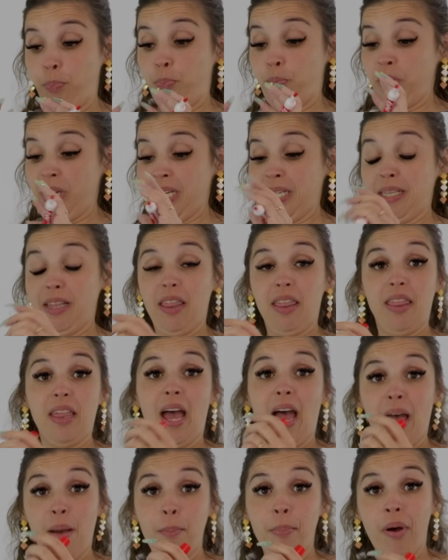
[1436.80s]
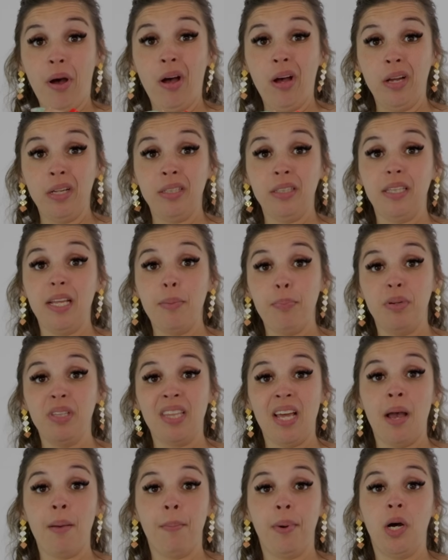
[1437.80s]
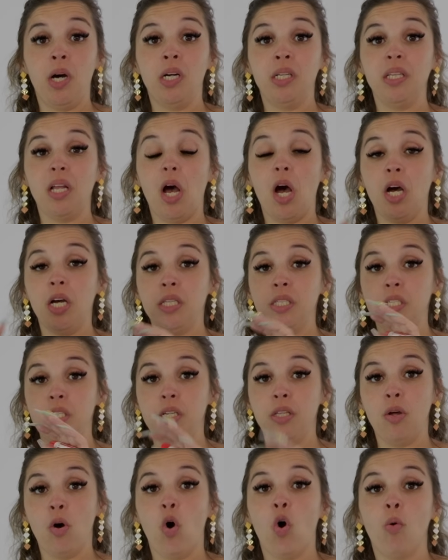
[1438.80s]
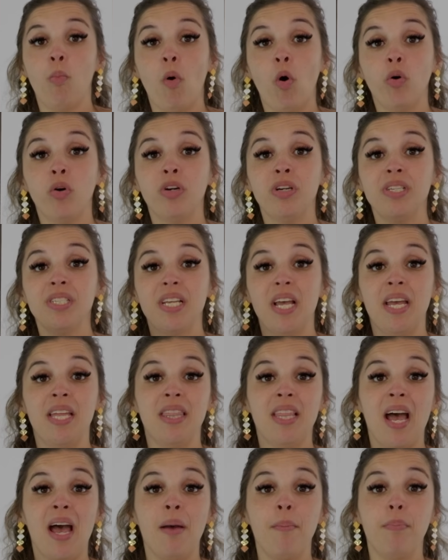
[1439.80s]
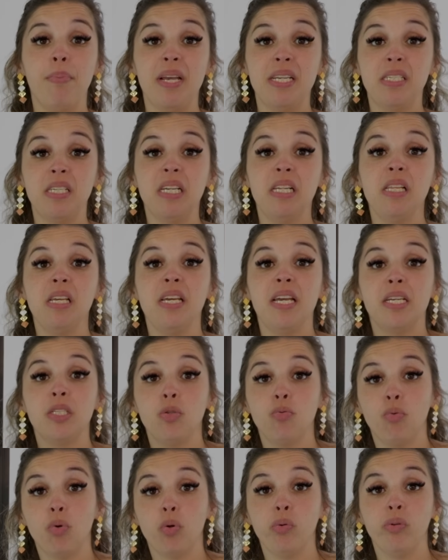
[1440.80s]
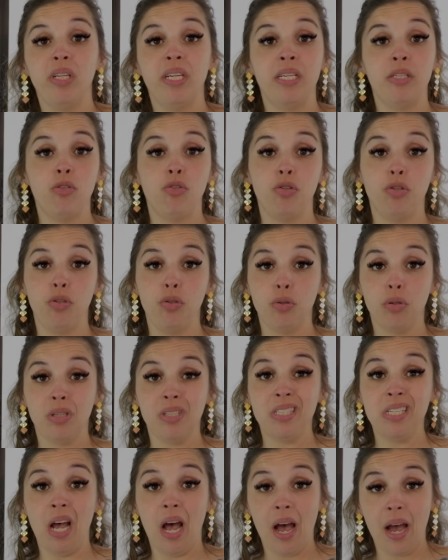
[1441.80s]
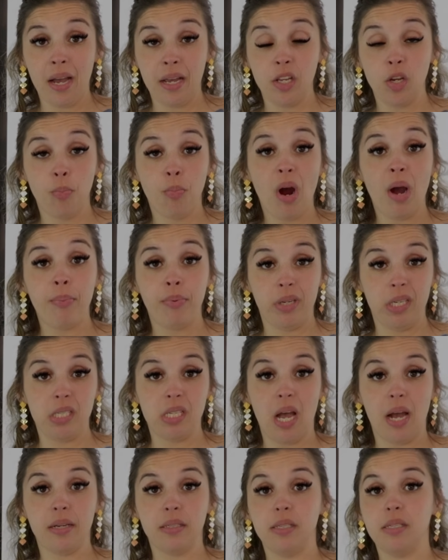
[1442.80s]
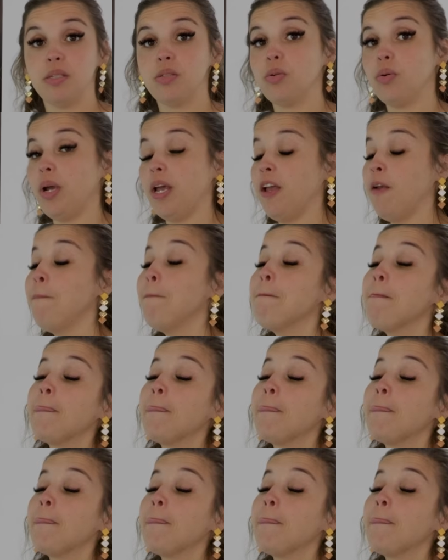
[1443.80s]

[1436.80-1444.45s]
bring that bond, they put that bond onto the homeowners and that basically gets rolled into your, ta your property taxes, okay?